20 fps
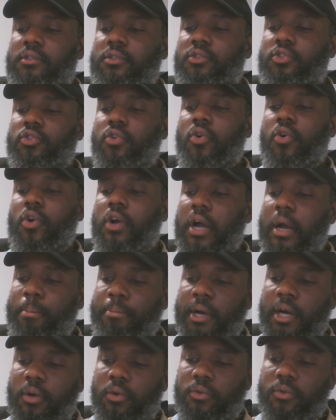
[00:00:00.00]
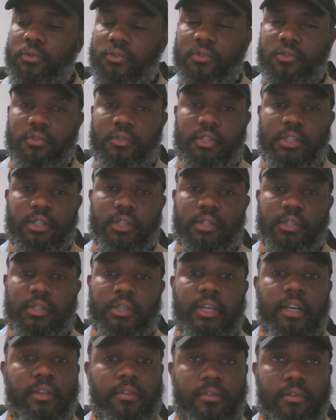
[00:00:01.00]
talk about the
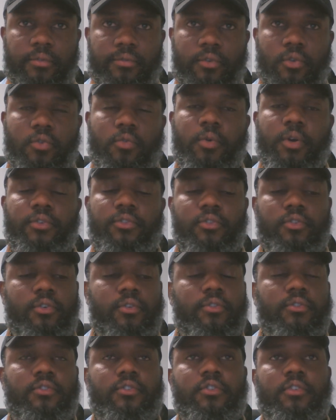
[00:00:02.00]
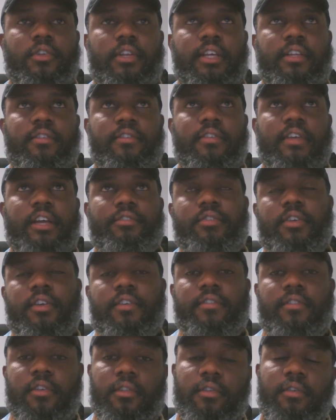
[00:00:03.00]
interview questions. Let's address
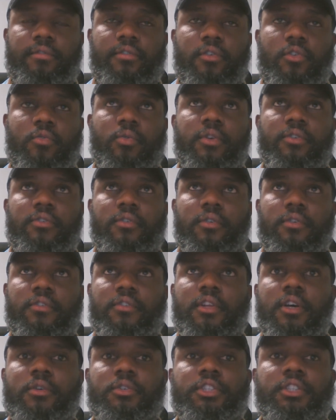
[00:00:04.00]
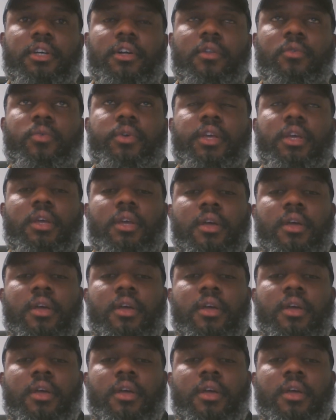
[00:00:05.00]
the interview questions now, shall we?